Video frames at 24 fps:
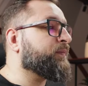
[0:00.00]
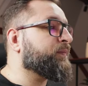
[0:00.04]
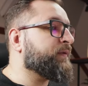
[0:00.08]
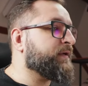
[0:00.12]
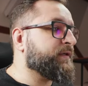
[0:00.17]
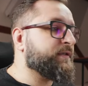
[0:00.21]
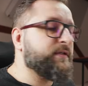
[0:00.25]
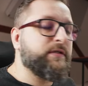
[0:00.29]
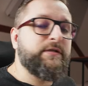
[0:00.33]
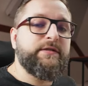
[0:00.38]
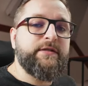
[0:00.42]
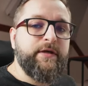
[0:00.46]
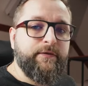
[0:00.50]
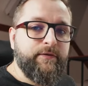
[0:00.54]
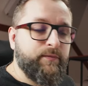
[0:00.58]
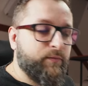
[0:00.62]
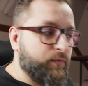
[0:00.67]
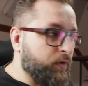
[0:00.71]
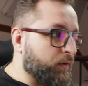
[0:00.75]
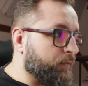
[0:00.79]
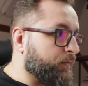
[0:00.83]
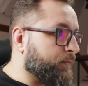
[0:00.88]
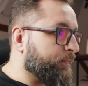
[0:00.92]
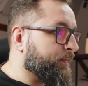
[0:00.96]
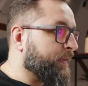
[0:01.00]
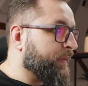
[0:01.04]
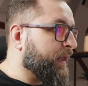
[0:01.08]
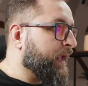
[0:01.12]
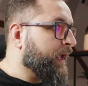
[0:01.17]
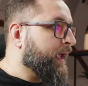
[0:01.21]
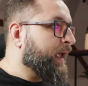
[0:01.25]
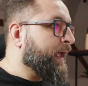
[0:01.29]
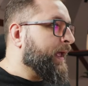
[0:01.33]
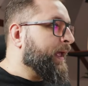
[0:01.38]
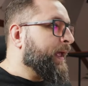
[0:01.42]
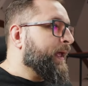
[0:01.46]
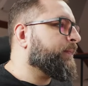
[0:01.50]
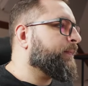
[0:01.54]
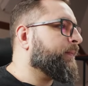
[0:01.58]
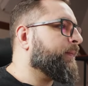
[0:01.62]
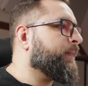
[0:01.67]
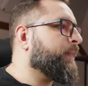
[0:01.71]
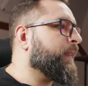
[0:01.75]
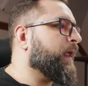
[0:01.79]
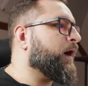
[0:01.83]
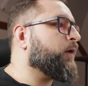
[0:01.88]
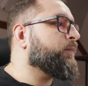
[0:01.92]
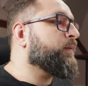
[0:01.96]
Pixel 7 Pro.
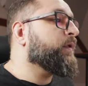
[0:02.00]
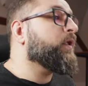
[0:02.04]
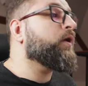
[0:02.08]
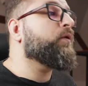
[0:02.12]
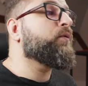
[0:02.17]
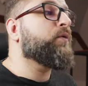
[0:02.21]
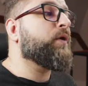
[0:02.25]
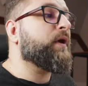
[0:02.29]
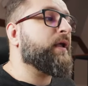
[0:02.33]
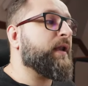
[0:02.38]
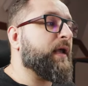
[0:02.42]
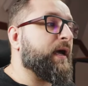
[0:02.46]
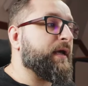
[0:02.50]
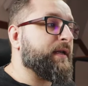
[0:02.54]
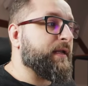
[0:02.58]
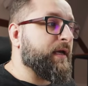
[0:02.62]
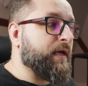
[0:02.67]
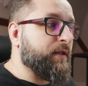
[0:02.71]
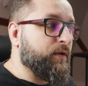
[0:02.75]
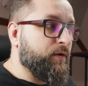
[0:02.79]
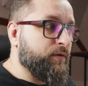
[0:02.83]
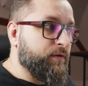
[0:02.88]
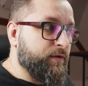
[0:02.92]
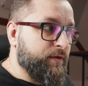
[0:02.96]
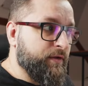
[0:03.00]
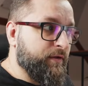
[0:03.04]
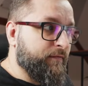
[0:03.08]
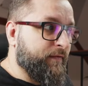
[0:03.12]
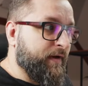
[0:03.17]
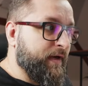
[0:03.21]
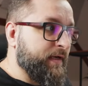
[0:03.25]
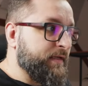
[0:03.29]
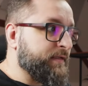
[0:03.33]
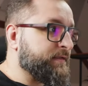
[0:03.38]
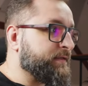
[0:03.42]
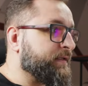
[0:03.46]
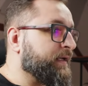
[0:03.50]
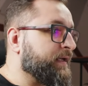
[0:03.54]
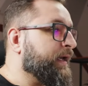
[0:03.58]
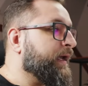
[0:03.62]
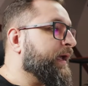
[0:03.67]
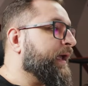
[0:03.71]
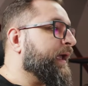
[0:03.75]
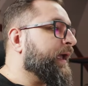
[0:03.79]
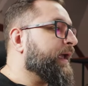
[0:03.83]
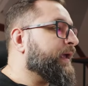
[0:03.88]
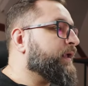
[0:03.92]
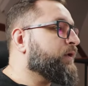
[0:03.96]
Now below you can add another device,
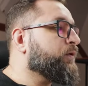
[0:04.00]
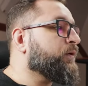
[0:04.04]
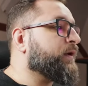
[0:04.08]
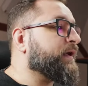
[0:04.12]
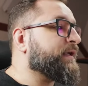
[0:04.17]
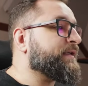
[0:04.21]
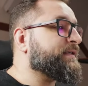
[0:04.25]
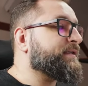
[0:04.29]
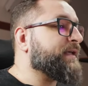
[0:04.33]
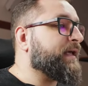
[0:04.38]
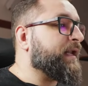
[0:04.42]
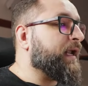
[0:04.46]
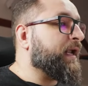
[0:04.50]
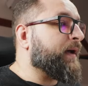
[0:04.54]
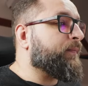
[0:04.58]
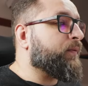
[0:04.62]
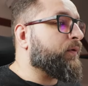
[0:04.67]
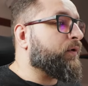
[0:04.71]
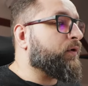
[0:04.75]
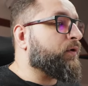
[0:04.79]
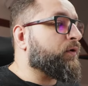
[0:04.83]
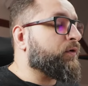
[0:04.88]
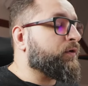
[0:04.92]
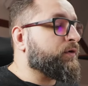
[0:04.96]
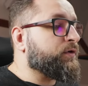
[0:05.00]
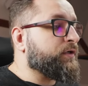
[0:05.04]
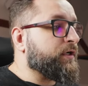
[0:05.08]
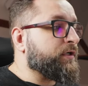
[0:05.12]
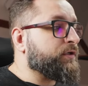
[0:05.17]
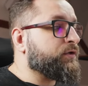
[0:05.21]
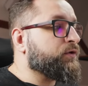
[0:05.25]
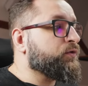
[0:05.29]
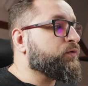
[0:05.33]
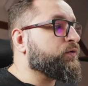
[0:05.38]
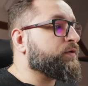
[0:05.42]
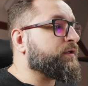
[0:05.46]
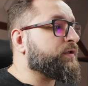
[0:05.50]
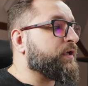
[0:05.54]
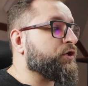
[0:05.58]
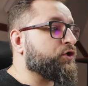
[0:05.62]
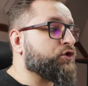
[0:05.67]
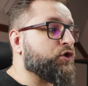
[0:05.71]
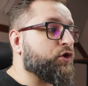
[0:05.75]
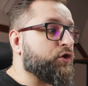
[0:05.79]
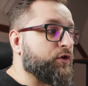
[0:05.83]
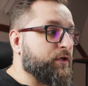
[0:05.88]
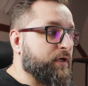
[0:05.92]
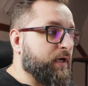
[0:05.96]
you can set up or just use a
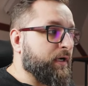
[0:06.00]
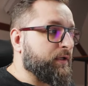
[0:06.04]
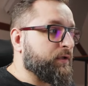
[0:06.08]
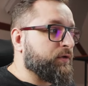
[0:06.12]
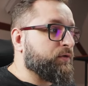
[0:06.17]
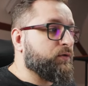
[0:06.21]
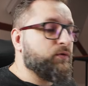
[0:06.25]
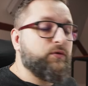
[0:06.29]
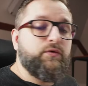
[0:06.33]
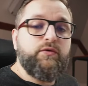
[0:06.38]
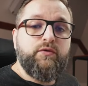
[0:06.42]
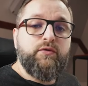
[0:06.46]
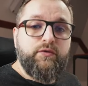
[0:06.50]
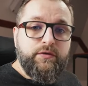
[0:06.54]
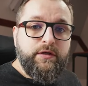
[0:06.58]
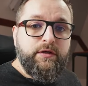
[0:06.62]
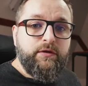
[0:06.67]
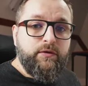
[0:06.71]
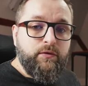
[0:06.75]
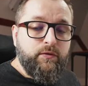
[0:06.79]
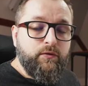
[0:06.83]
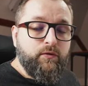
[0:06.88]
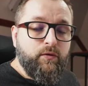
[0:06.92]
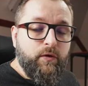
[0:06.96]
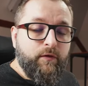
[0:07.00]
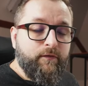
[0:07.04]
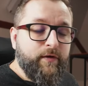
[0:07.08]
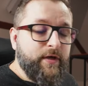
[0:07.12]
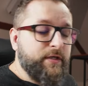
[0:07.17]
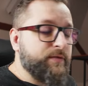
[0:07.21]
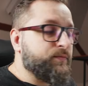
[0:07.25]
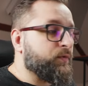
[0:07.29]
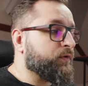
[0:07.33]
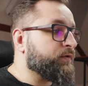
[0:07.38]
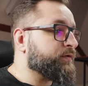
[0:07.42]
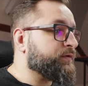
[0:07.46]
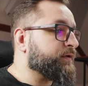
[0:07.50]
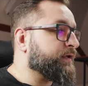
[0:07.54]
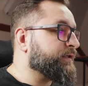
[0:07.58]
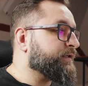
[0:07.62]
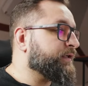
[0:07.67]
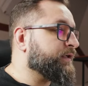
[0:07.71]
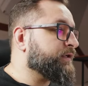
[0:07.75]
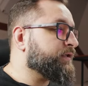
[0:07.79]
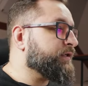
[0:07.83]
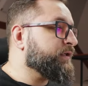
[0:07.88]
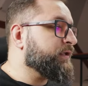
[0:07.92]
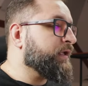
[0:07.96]
shortcut to use a 2FAS browser
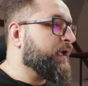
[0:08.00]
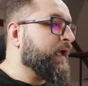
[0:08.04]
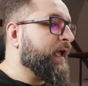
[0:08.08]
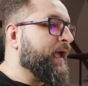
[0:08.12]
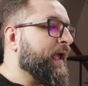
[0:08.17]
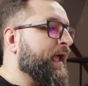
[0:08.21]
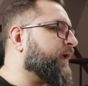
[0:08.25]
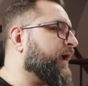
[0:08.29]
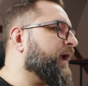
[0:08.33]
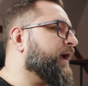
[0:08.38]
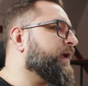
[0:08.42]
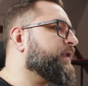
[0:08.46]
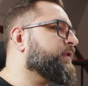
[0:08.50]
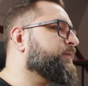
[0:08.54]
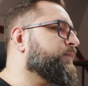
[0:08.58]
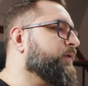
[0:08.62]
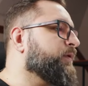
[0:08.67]
extension. And